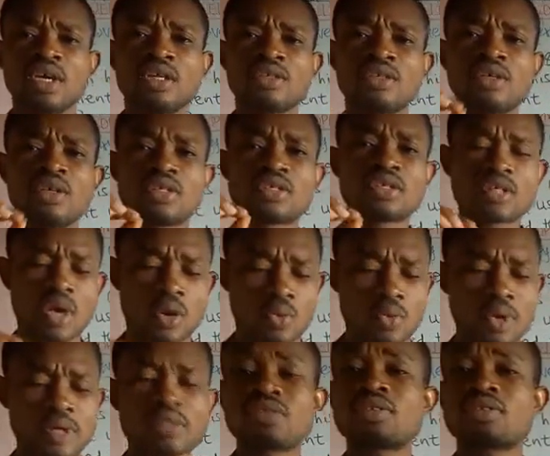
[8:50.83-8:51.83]
You notice that
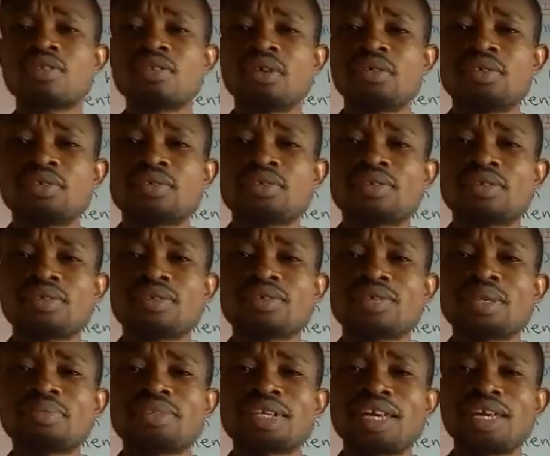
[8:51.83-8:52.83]
once there is
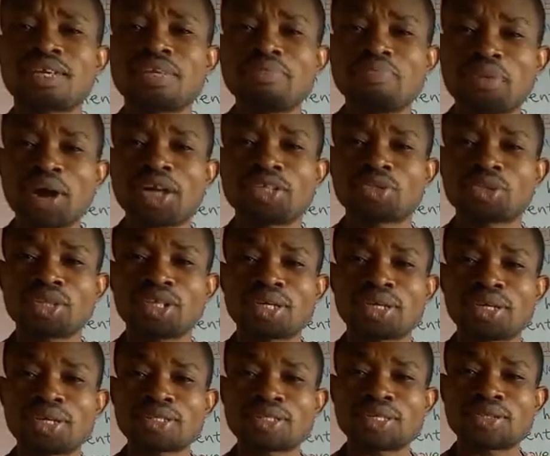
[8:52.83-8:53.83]
something like a battery
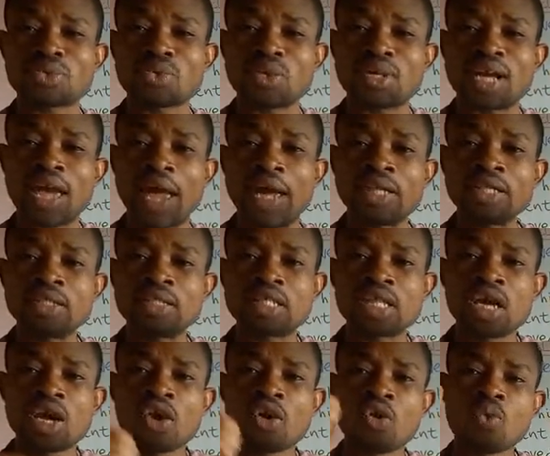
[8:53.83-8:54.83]
connected to one end,
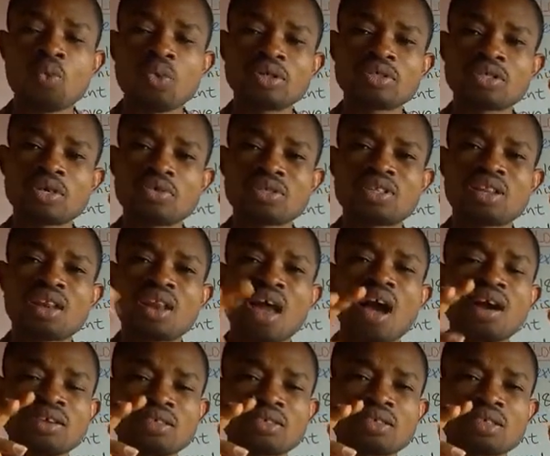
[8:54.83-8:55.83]
once there is
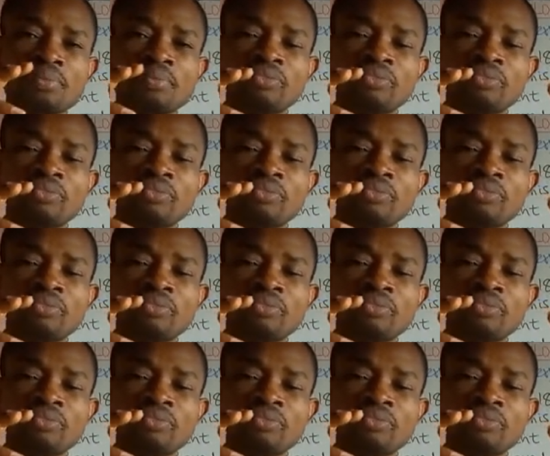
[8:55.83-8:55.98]
light,